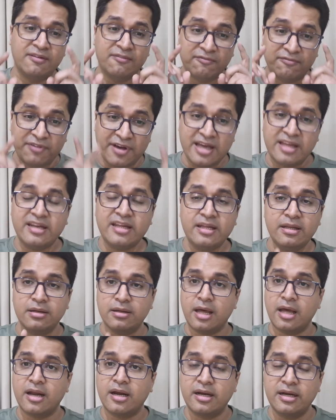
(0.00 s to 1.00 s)
Very
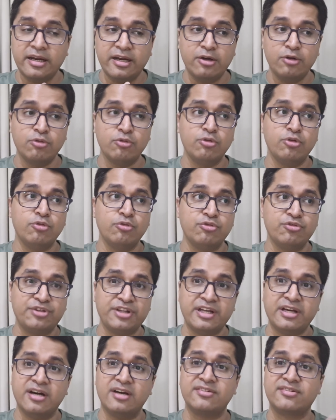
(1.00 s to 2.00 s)
rarely do you
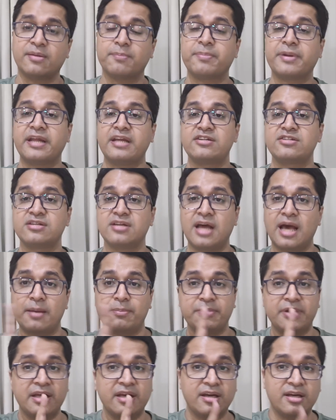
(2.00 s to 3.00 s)
see a separation
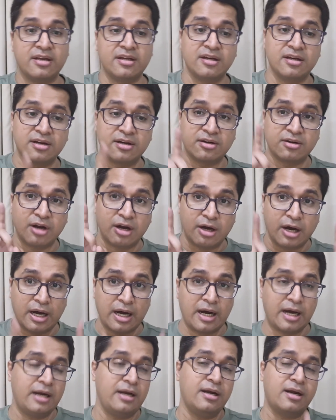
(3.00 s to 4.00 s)
happening in an
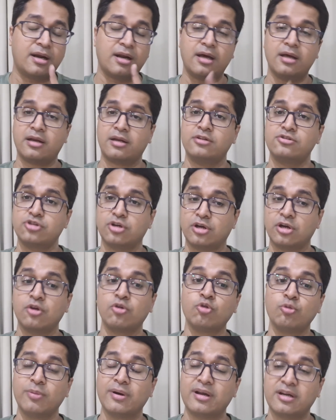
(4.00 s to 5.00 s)
ultra rich or
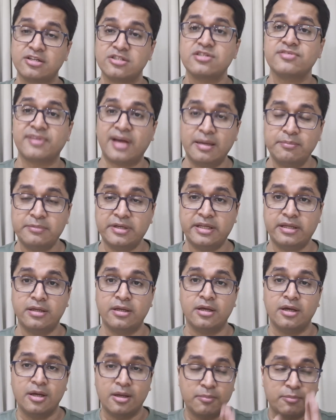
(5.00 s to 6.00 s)
an uber rich family,
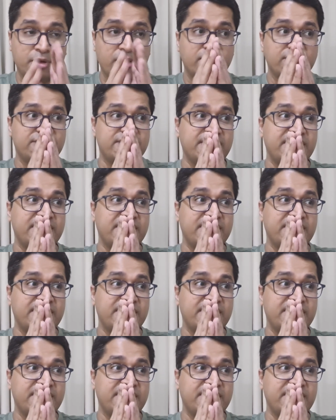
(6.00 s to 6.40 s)
because